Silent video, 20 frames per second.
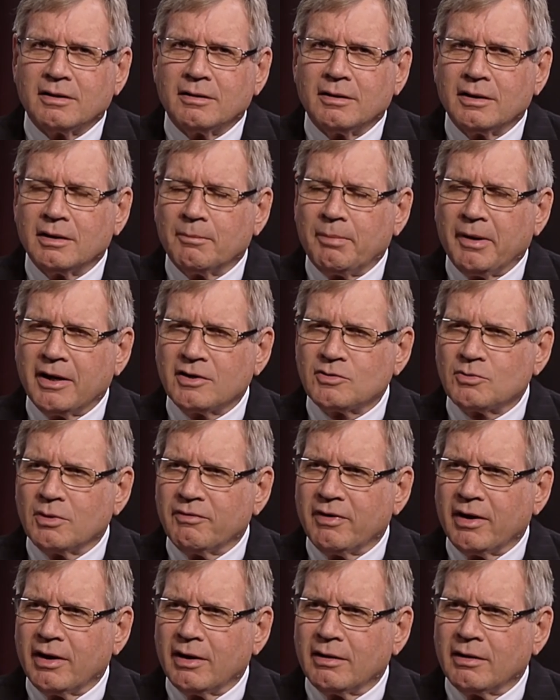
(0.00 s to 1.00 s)
In the past,
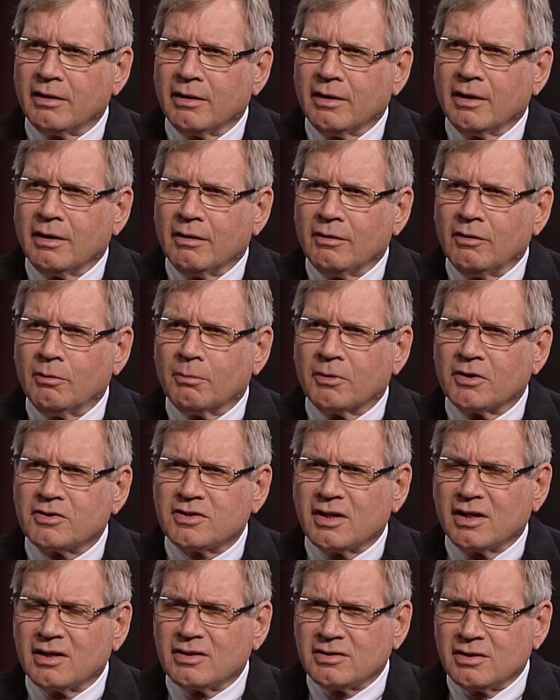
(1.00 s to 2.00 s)
we've had numerous
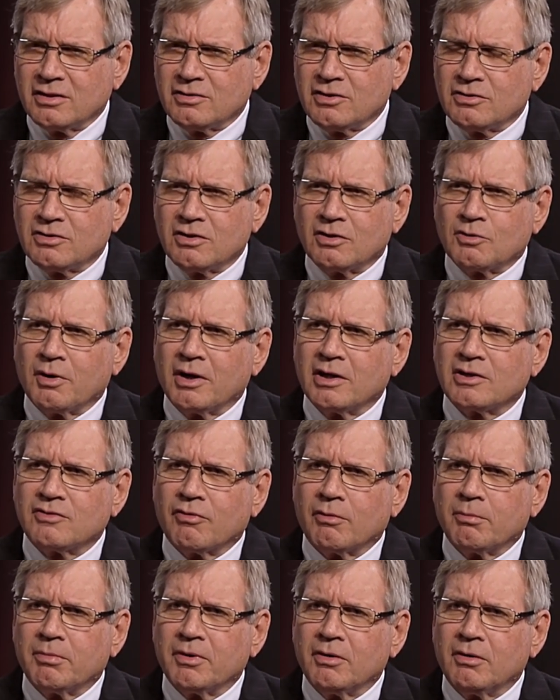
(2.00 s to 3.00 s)
things such as the
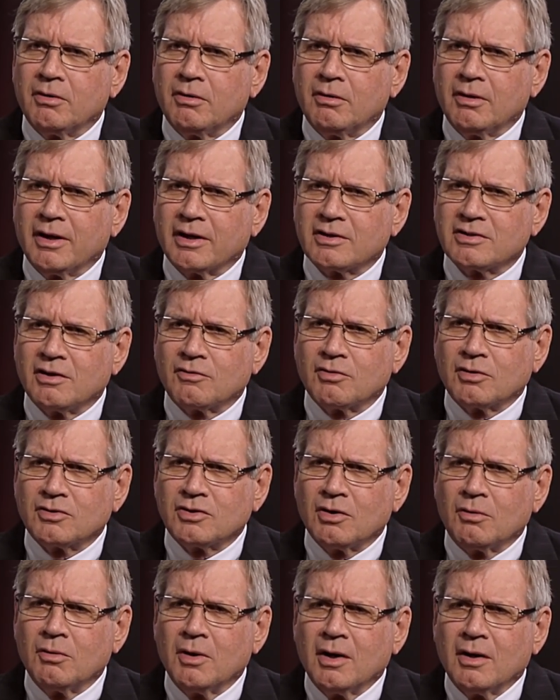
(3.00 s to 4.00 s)
transfer bill, et cetera.
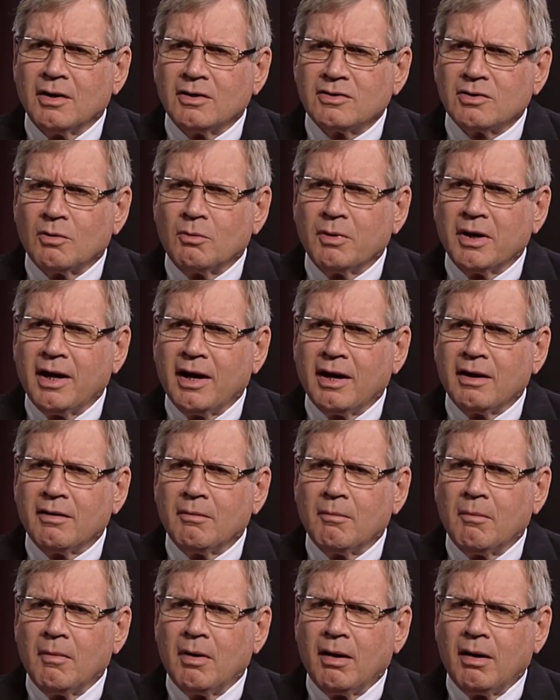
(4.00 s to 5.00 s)
So we had
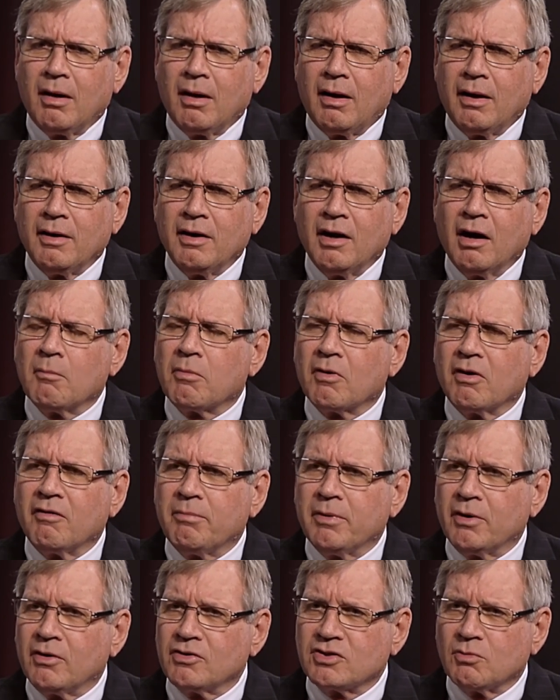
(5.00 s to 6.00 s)
a number of
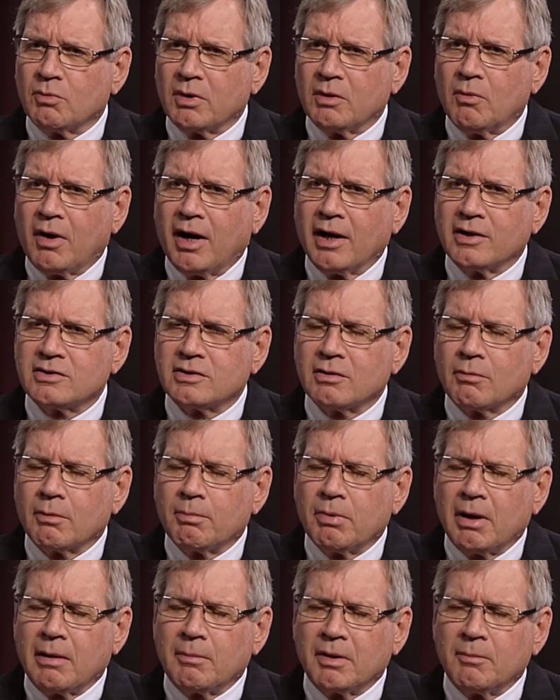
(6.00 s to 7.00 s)
bills that we watched. There were
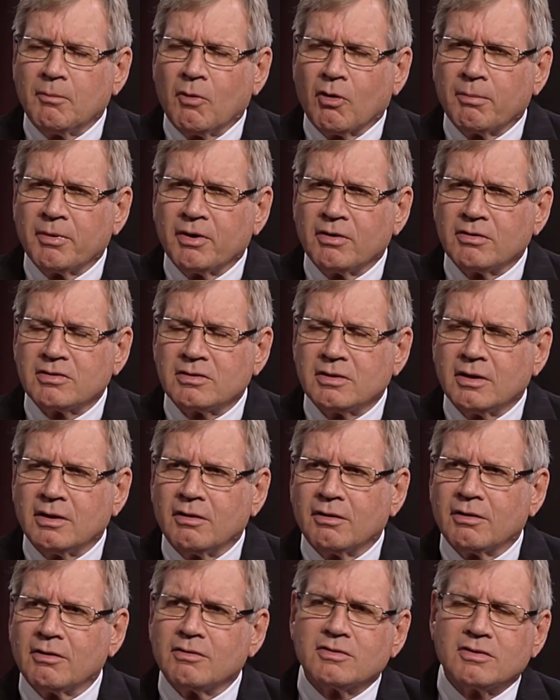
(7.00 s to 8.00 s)
probably more bills
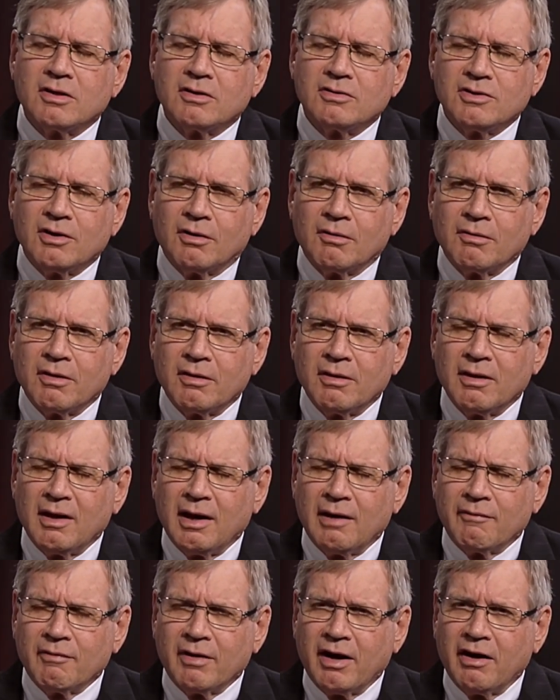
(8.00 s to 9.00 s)
introduced this year than
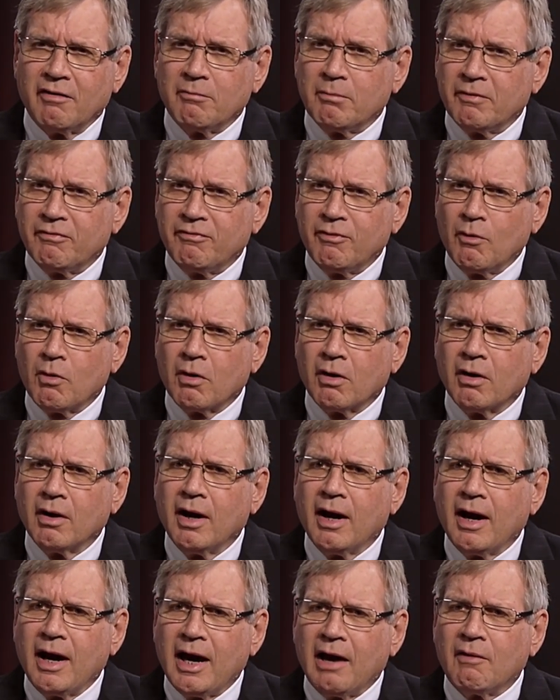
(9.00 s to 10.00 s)
ever have before.
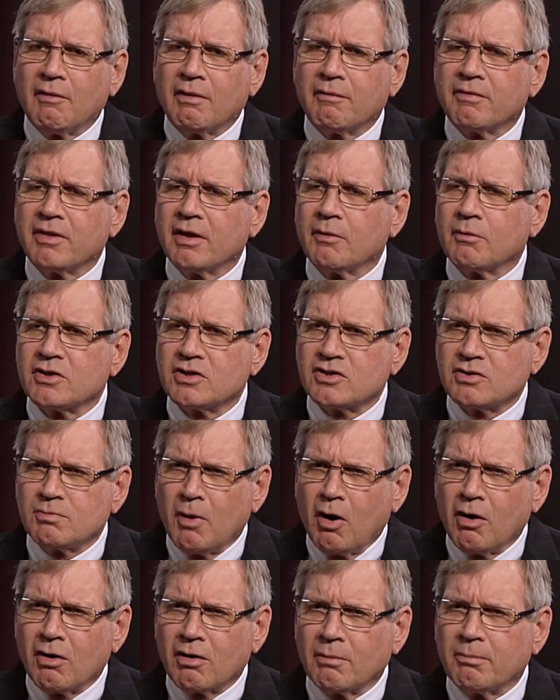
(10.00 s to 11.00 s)
However, they were
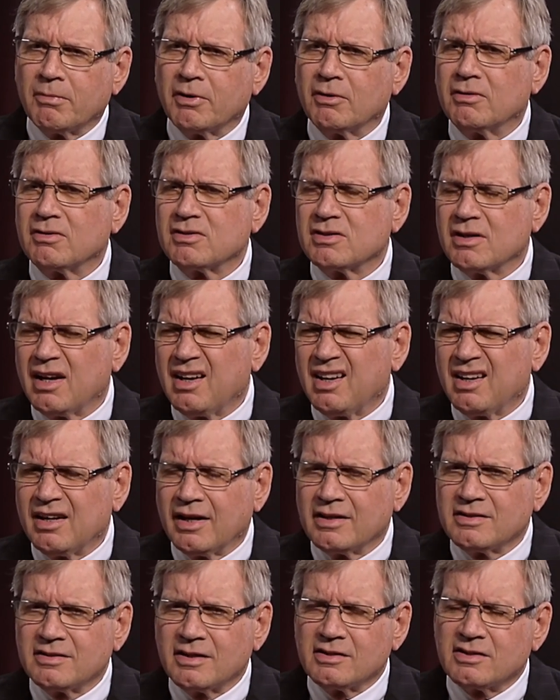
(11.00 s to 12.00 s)
smaller bills, and
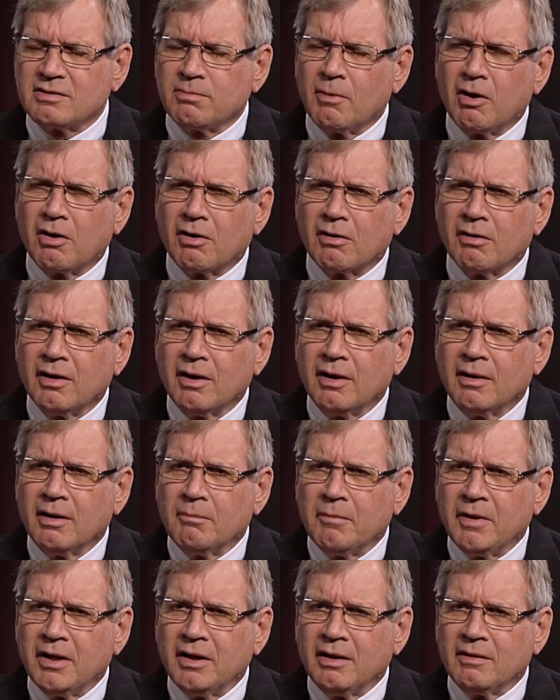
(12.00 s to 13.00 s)
I say smaller
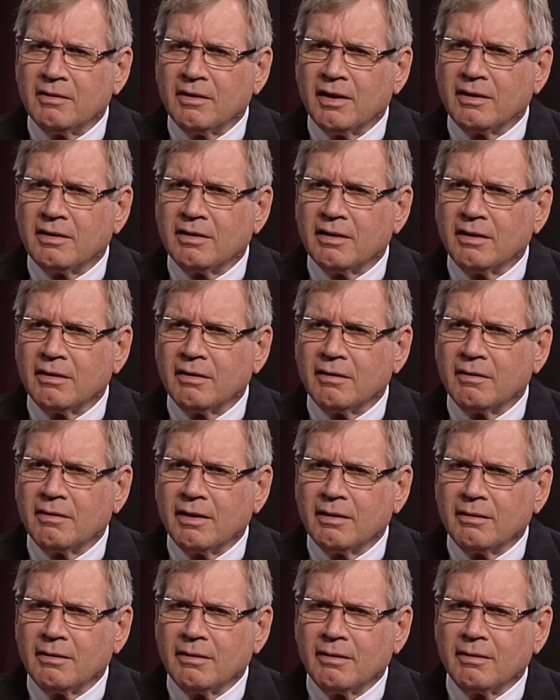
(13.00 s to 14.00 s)
meaning that
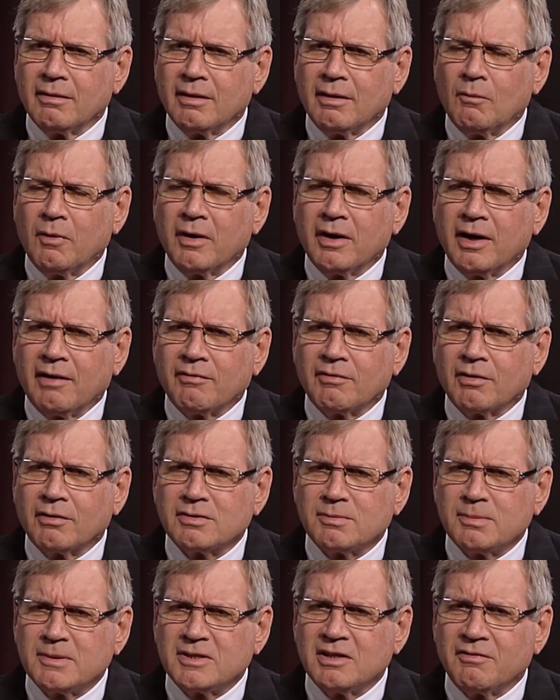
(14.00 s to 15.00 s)
they went after
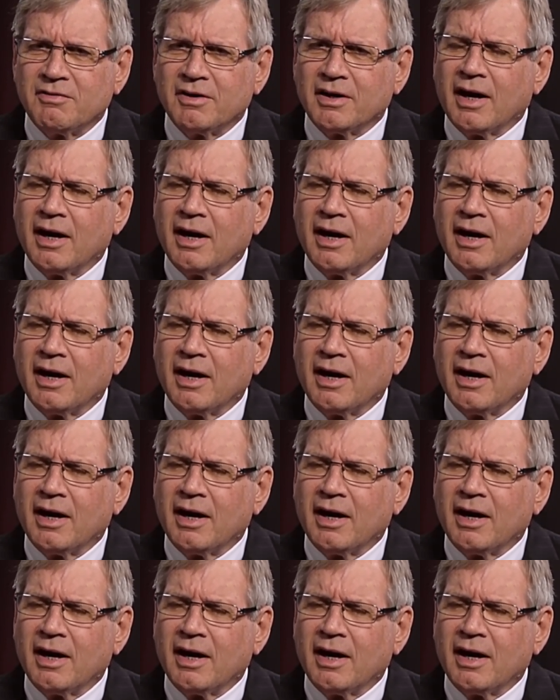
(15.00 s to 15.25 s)
specific